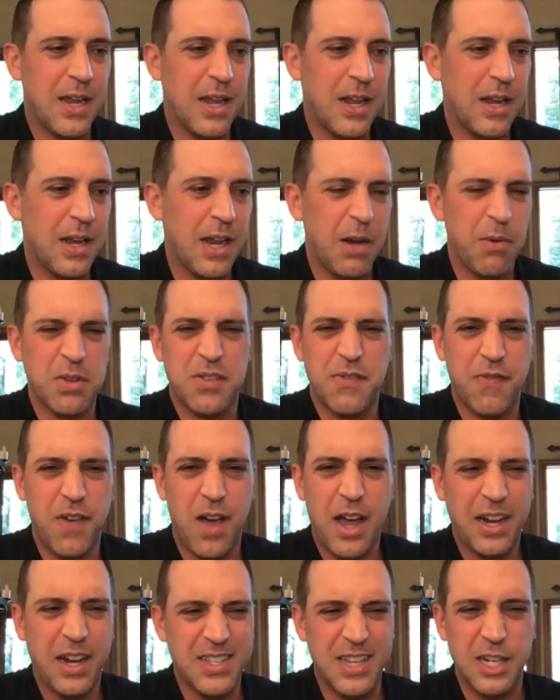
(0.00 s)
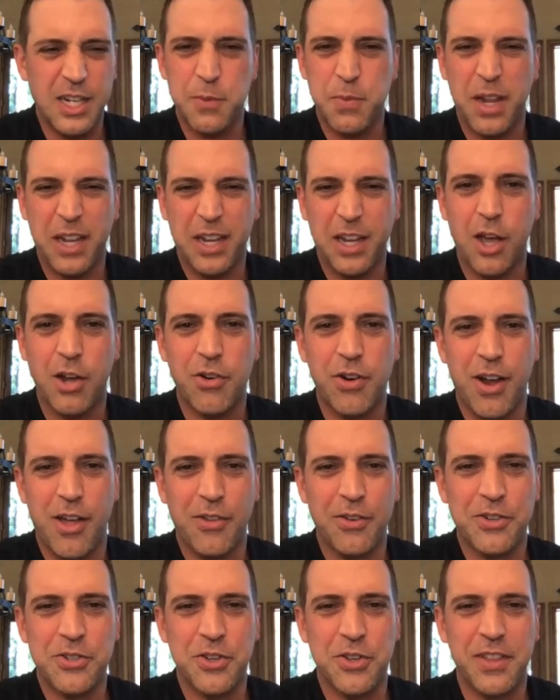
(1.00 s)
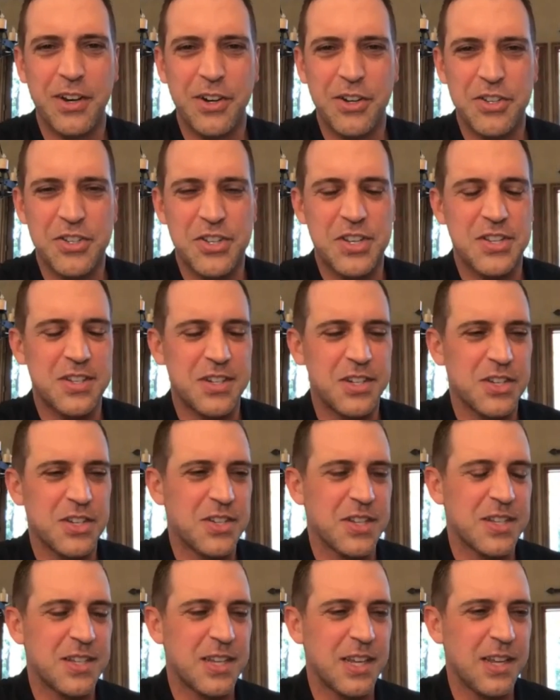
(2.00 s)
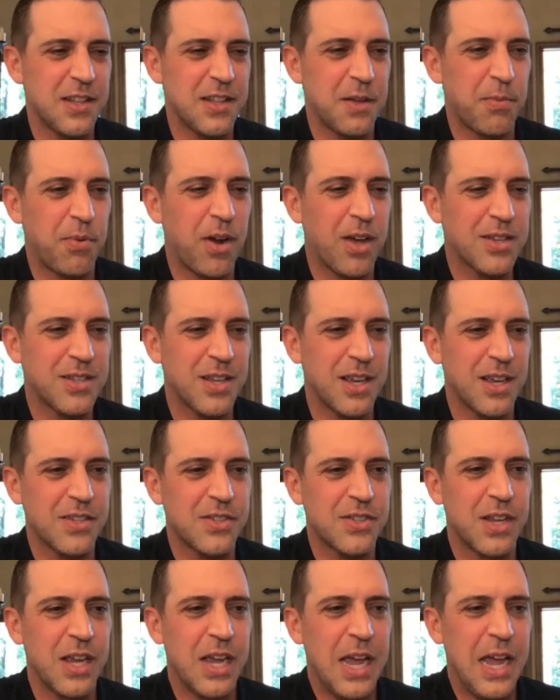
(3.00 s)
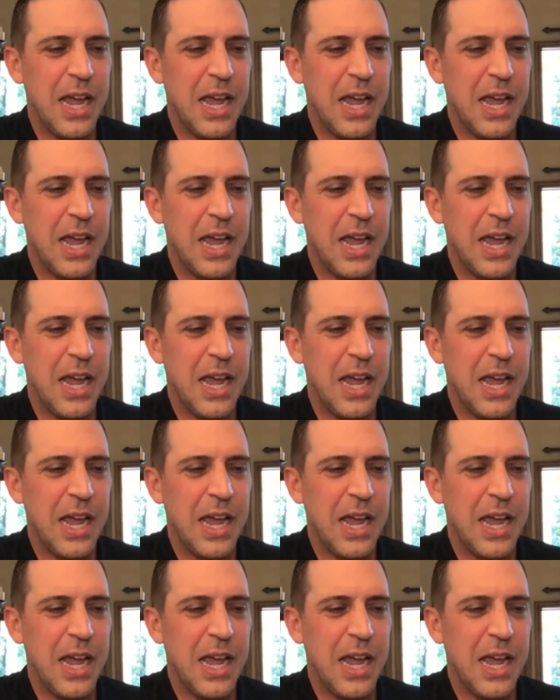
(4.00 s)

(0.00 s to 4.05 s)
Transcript: and it was fine because I just put like $100 on there just to see the process.